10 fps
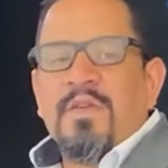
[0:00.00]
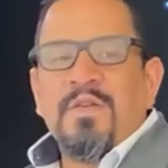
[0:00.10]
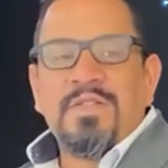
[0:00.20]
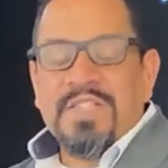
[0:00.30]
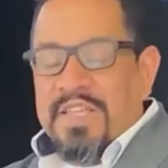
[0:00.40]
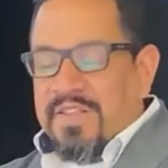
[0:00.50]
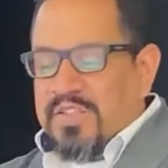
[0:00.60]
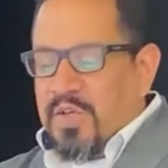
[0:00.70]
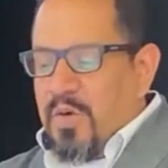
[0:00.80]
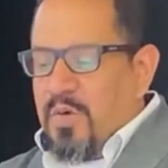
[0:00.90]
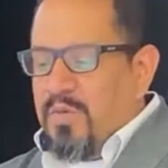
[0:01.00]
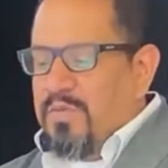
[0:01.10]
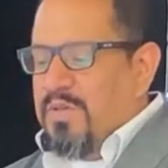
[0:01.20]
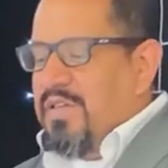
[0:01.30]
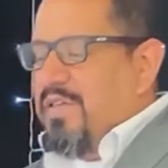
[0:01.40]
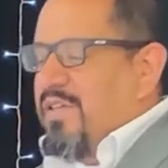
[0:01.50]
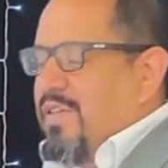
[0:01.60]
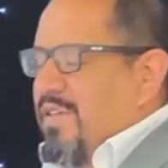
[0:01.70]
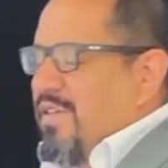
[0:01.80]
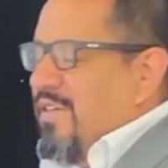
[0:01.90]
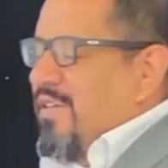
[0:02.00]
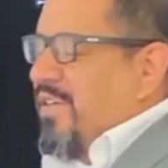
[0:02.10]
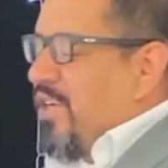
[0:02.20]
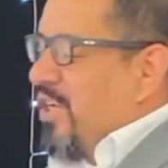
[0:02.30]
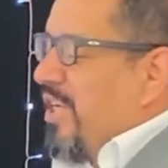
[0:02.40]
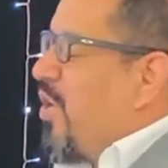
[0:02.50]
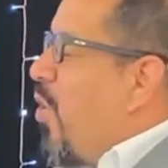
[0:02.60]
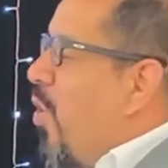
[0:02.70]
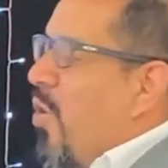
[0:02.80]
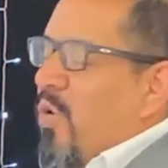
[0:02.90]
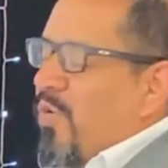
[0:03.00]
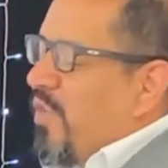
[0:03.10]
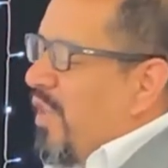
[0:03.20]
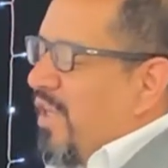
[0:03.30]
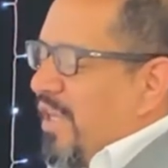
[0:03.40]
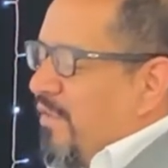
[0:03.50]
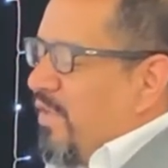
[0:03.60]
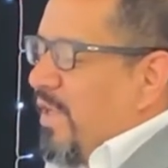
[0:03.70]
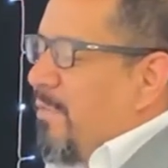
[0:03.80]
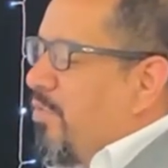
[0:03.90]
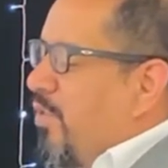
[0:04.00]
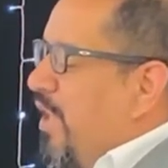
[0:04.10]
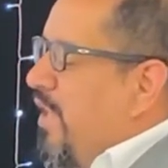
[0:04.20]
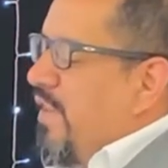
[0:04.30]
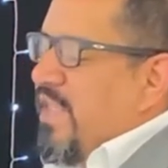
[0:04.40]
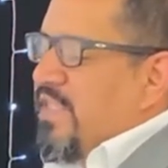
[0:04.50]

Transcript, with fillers: You see, the tomb couldn't hold the living, breathing,